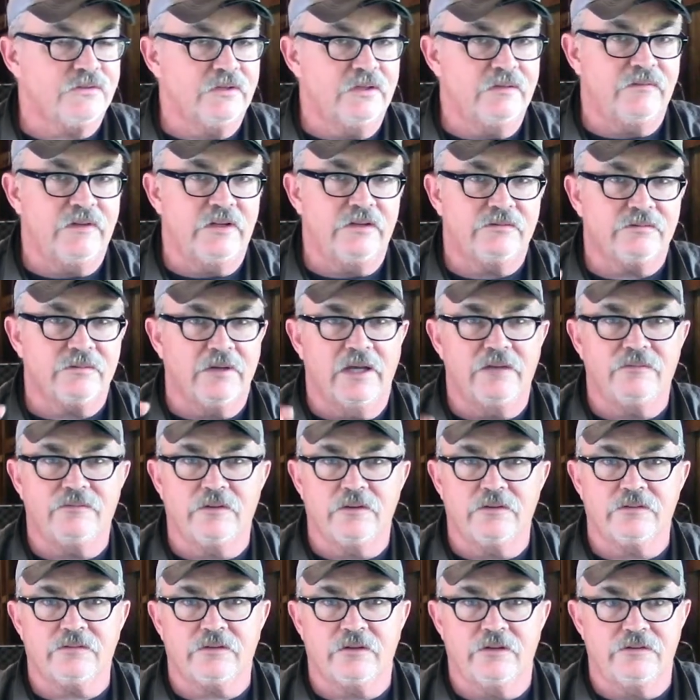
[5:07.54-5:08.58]
of these
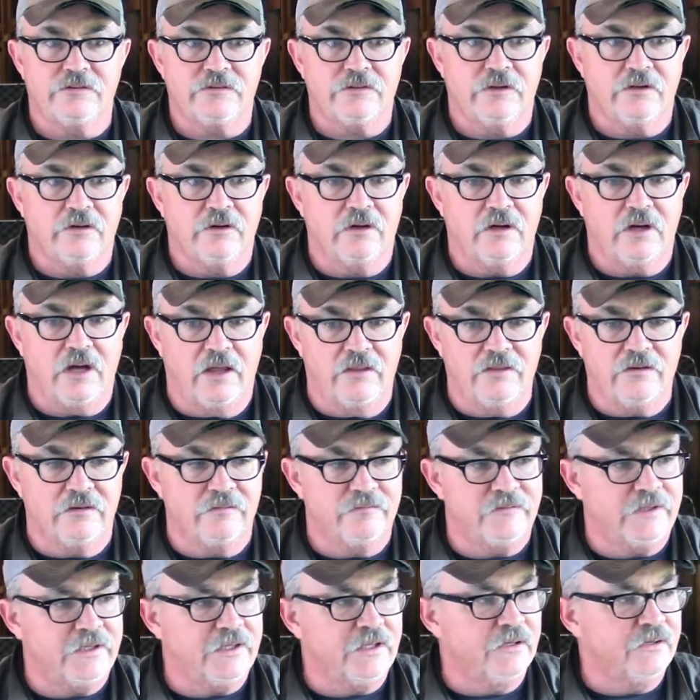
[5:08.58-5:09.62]
rifles because there are other
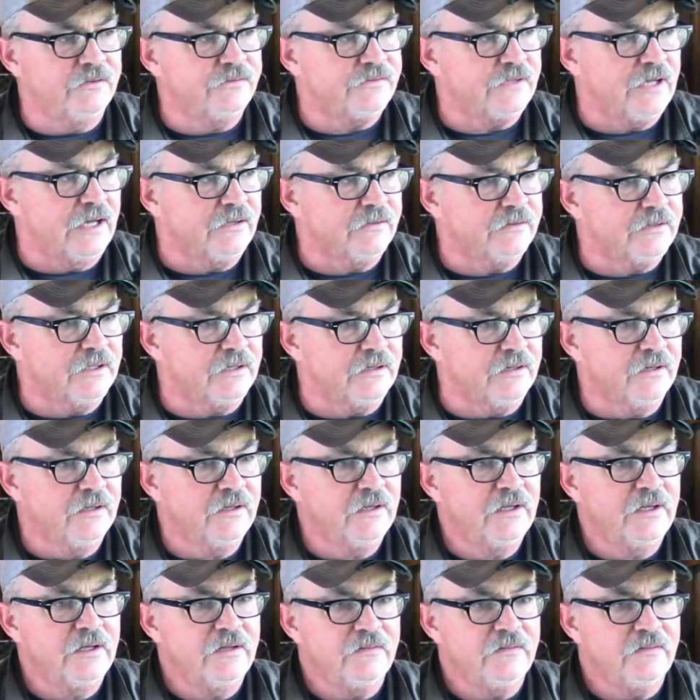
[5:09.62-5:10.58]
videos out there